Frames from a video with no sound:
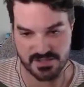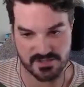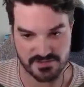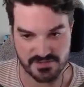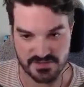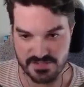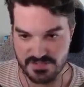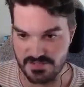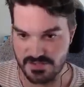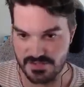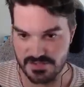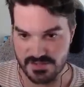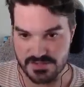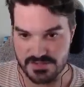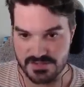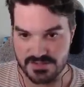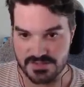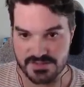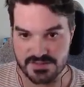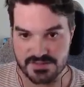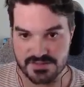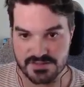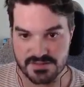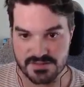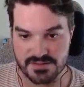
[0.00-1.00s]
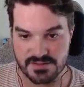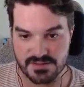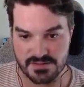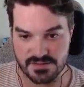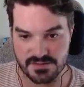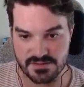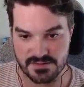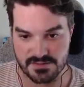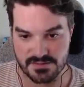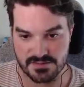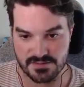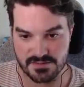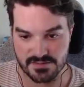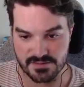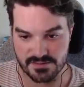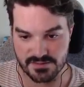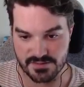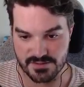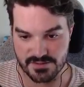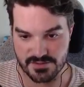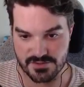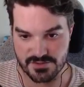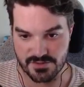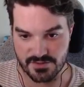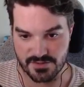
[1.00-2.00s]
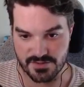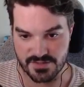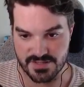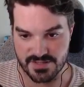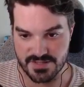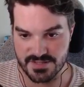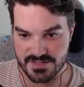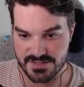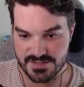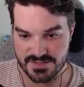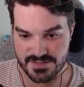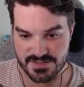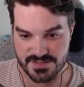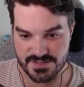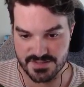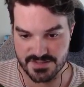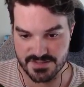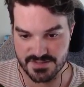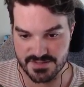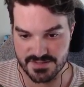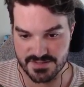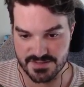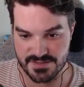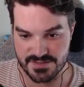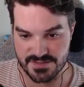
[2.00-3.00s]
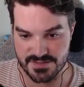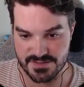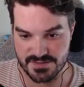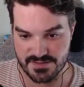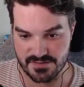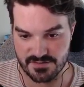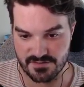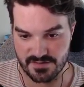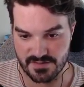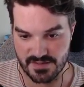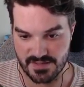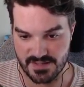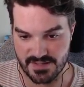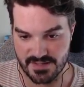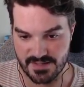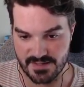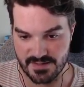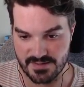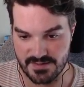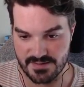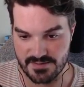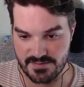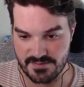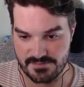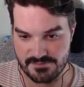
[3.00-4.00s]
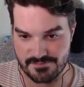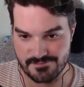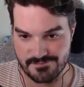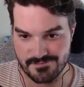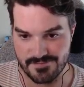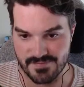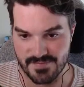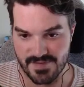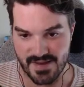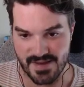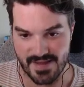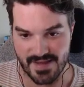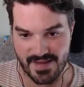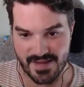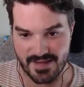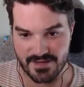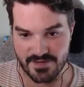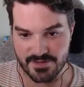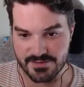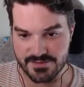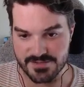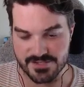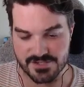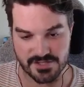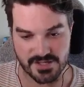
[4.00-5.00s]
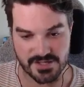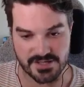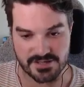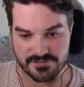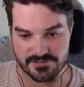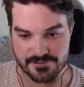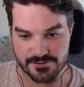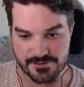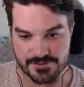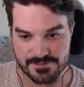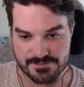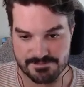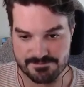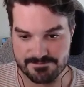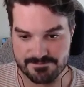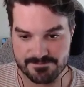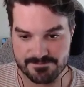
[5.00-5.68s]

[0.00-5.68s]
of extra Tronics, if I can. Nah, no one's trading for them.